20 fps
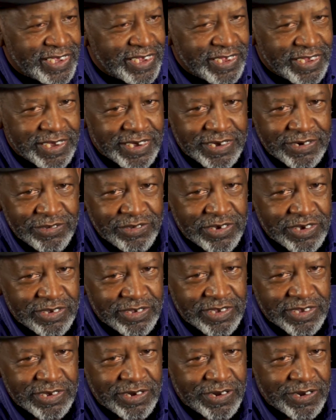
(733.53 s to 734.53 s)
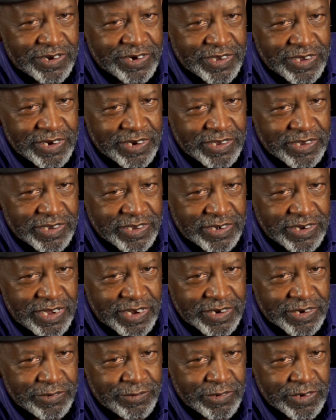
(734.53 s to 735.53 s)
No, Jesse's hard-headed, just
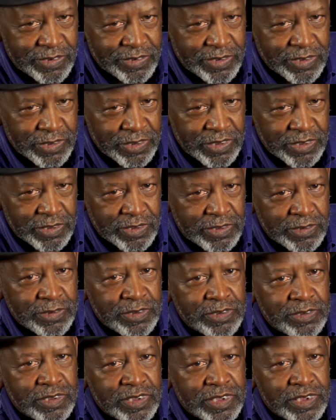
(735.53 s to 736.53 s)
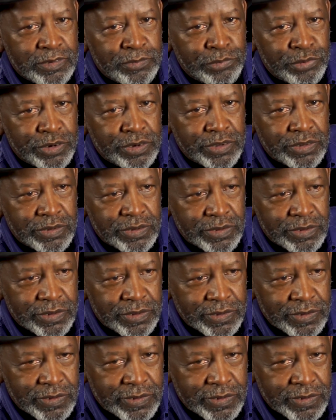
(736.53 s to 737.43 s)
like the rest of his brothers.